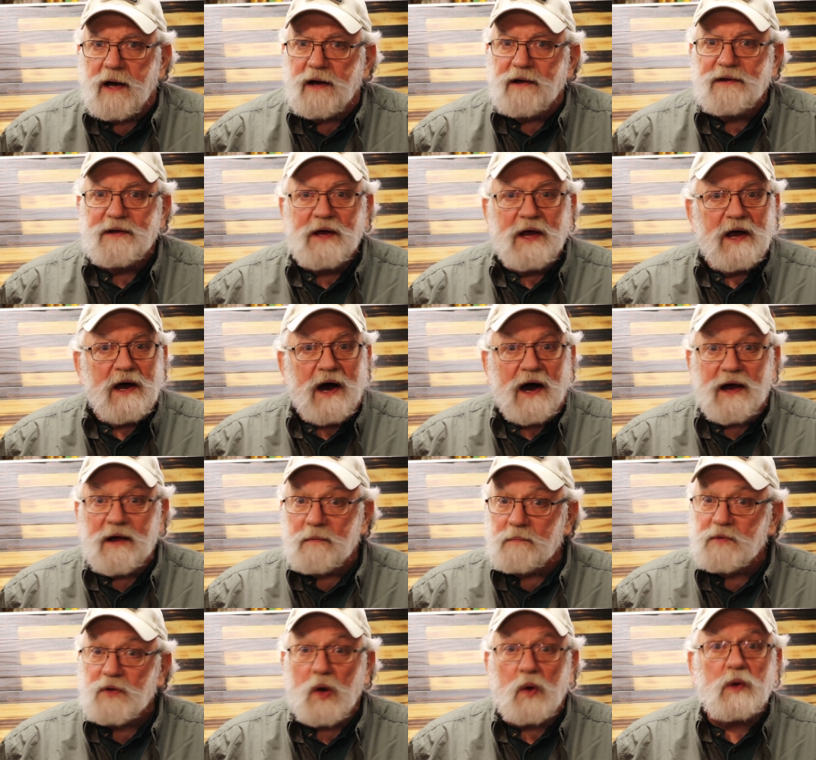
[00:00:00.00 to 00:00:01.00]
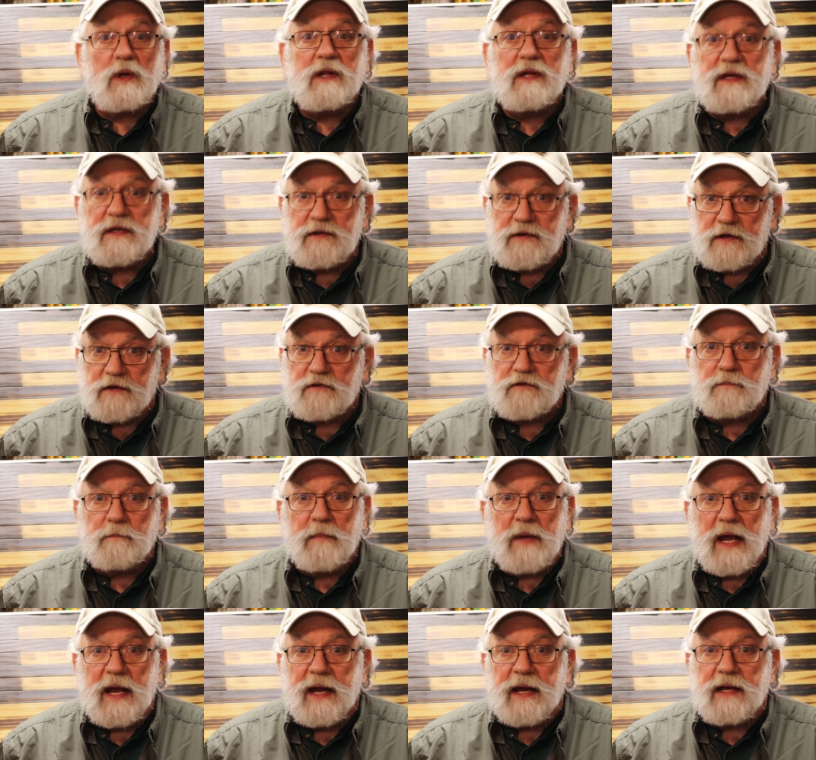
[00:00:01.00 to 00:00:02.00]
I am totally
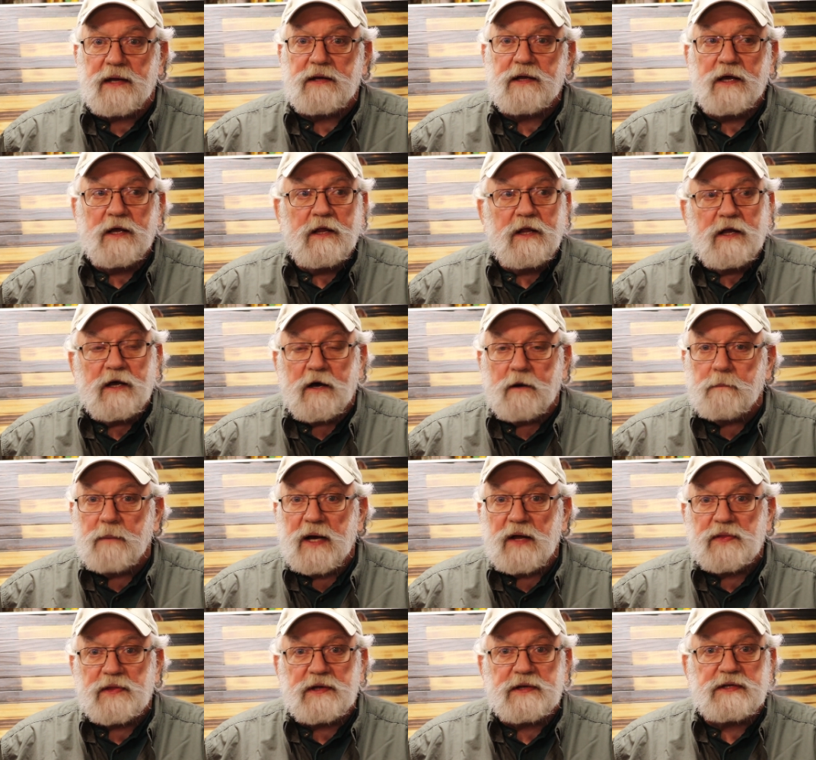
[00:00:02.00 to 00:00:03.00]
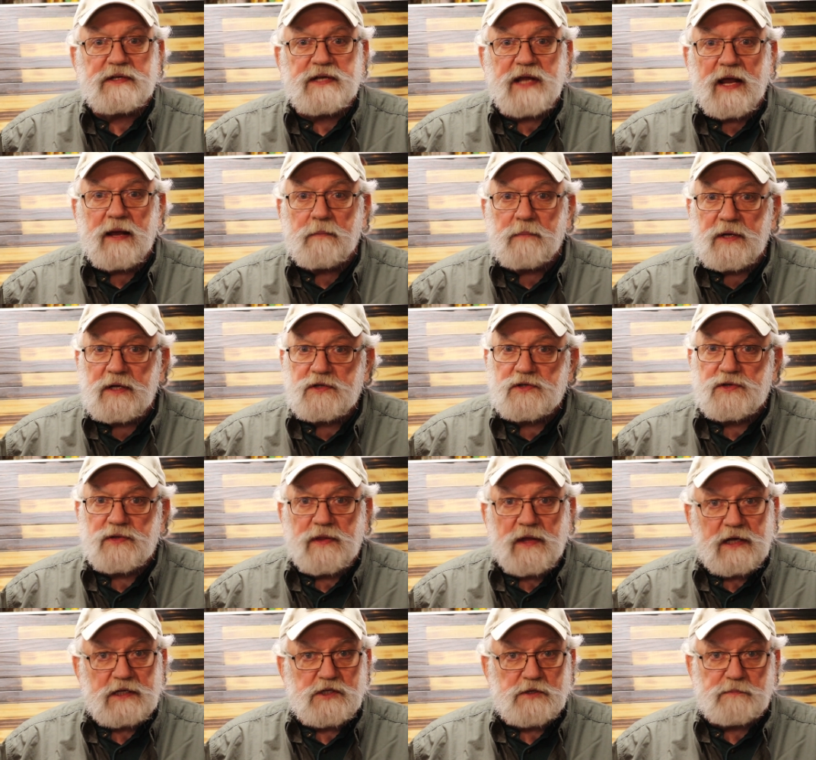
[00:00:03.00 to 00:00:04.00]
dismayed about the damage
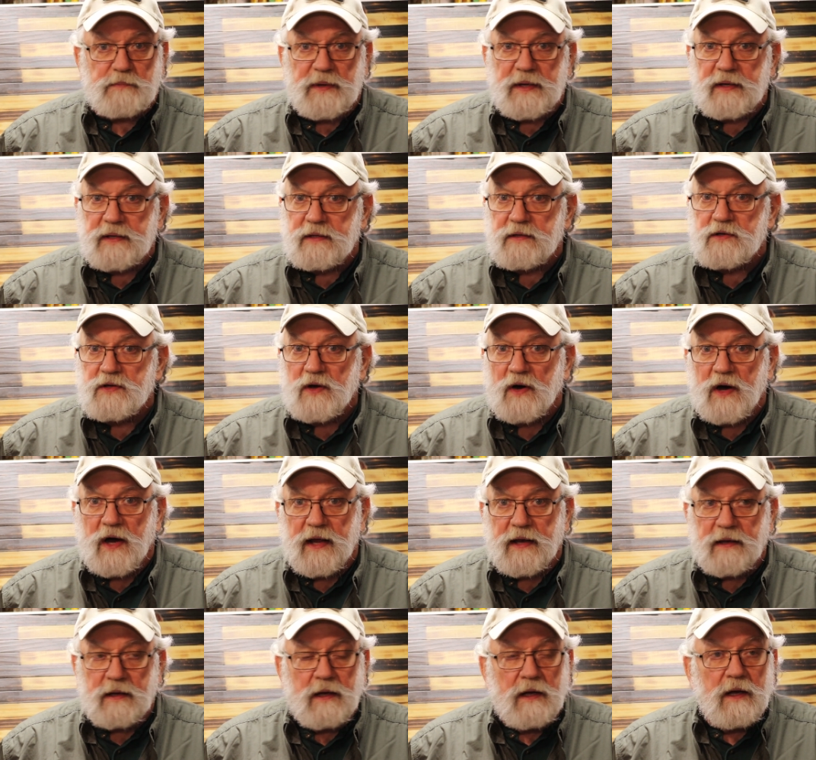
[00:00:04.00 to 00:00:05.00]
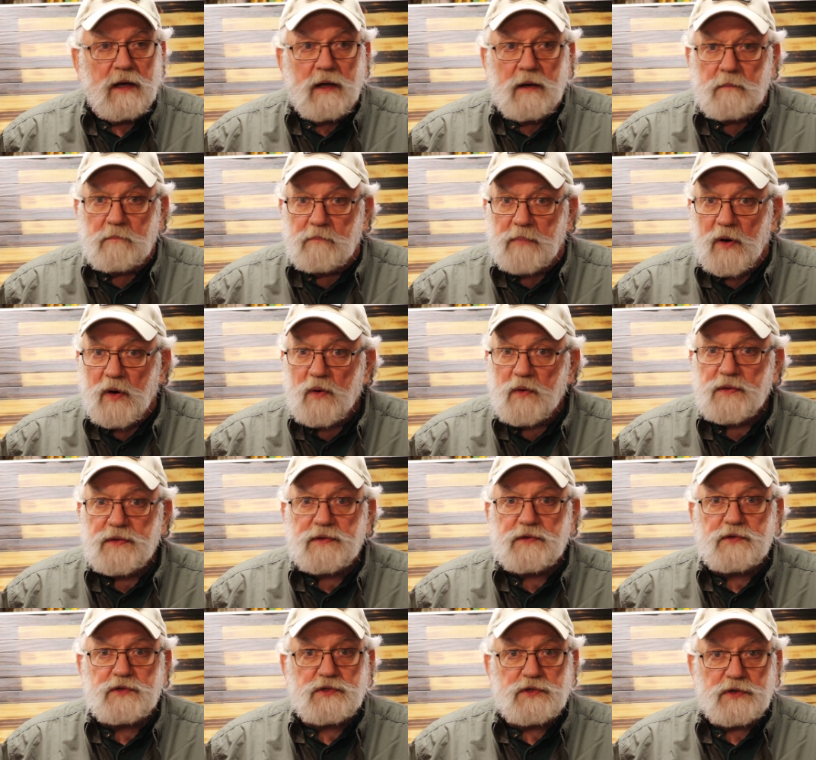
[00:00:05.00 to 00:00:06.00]
that's been done
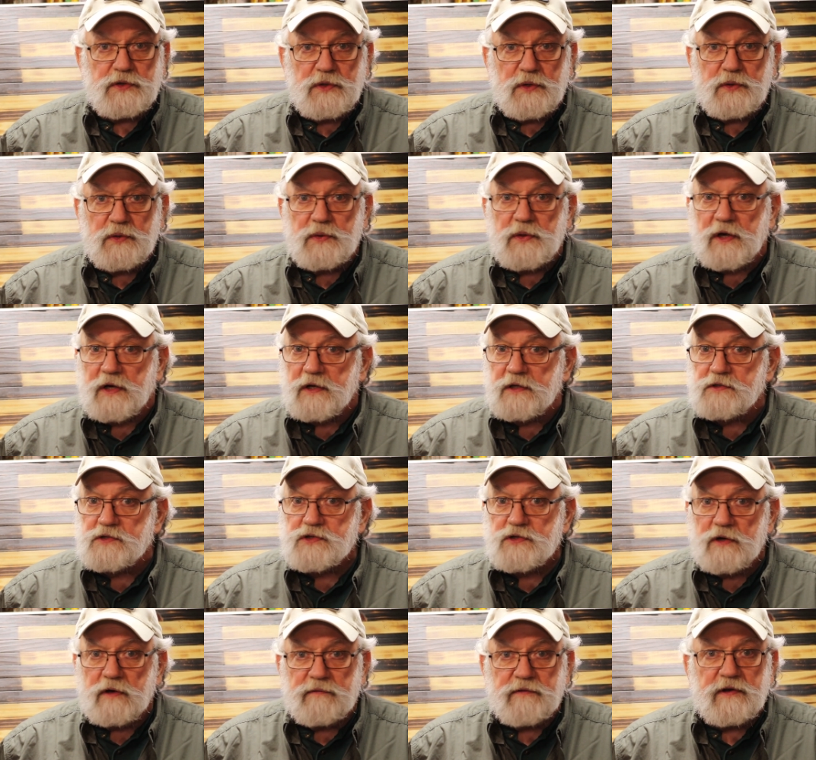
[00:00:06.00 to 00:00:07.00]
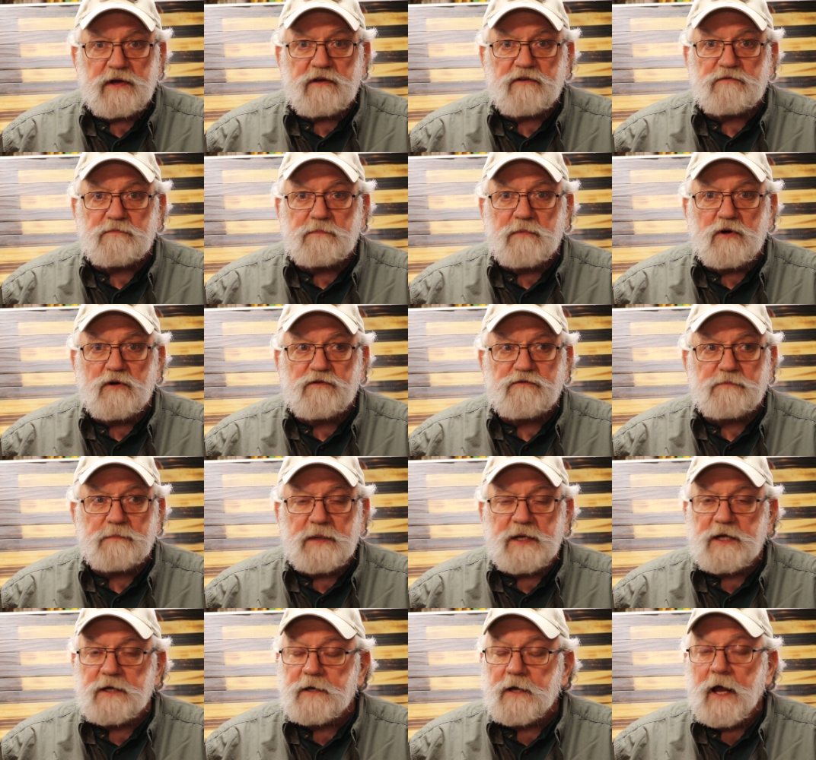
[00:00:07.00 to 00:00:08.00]
both to the conservative
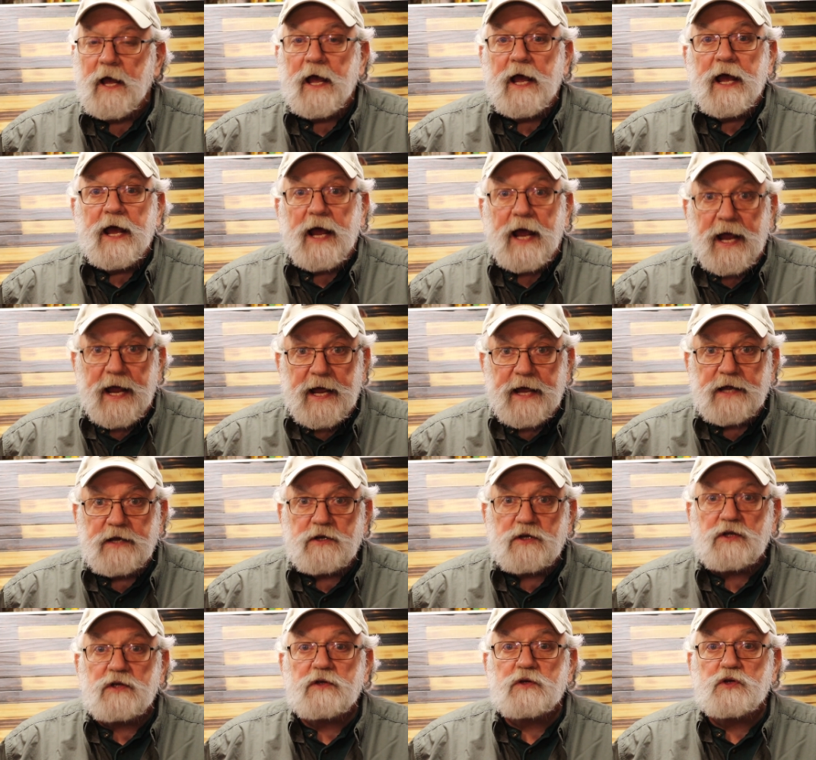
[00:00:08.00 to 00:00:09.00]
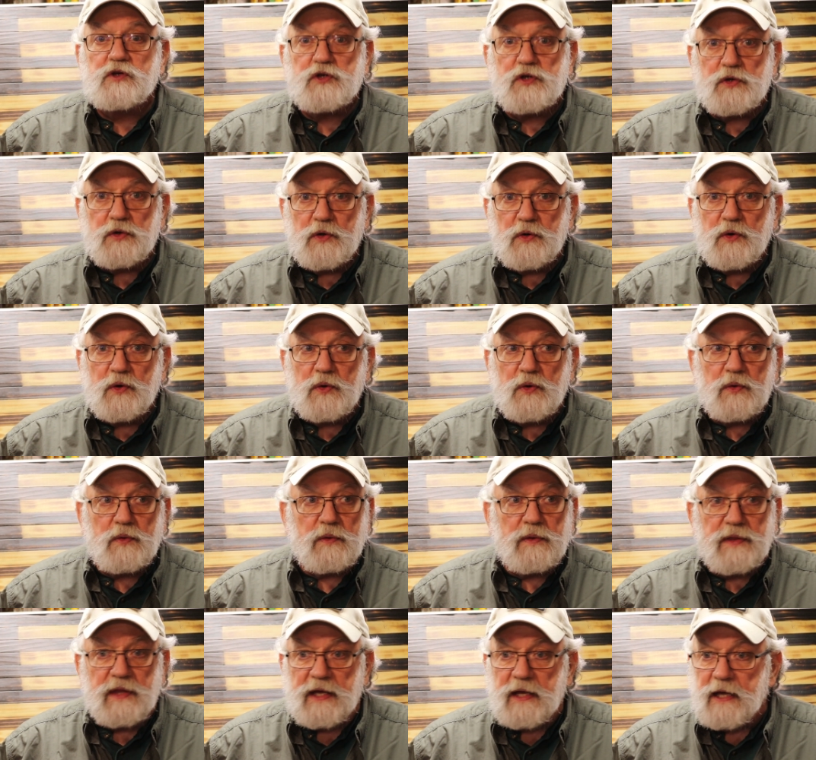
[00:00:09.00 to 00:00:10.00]
movement and to
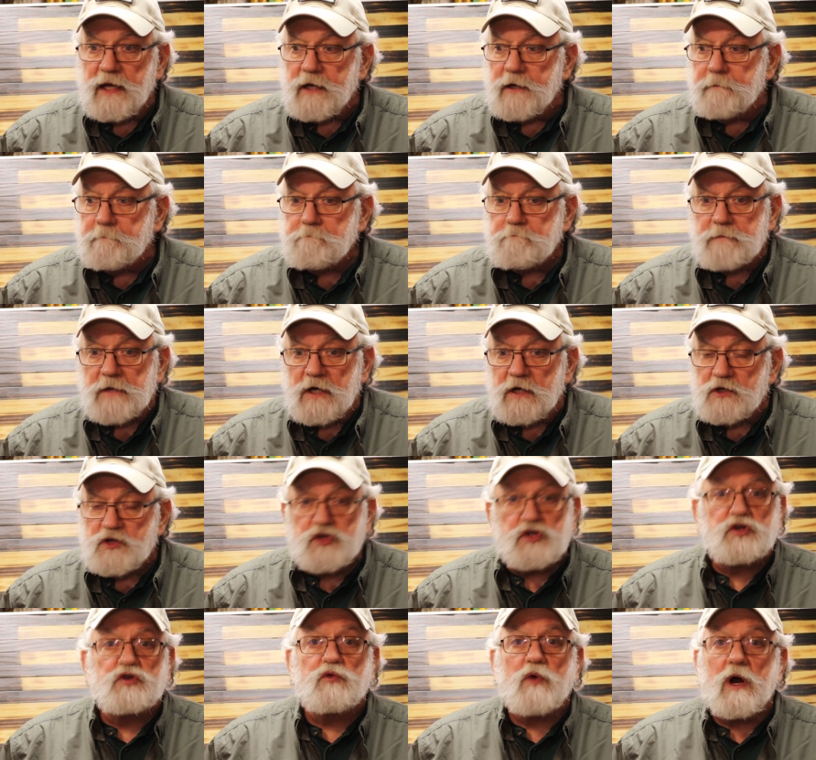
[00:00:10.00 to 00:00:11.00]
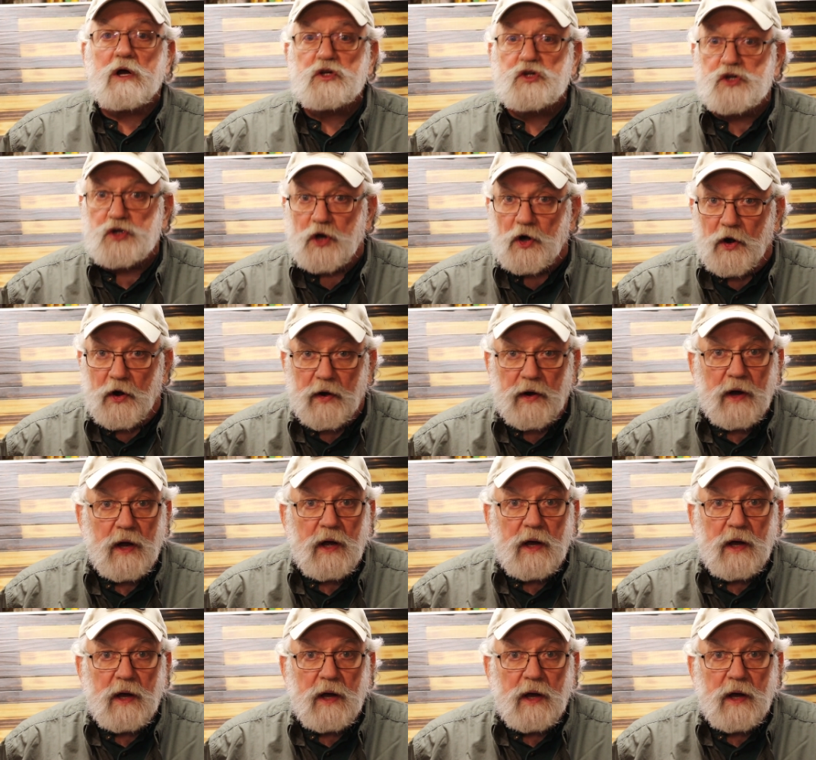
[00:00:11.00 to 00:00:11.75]
the uh, structure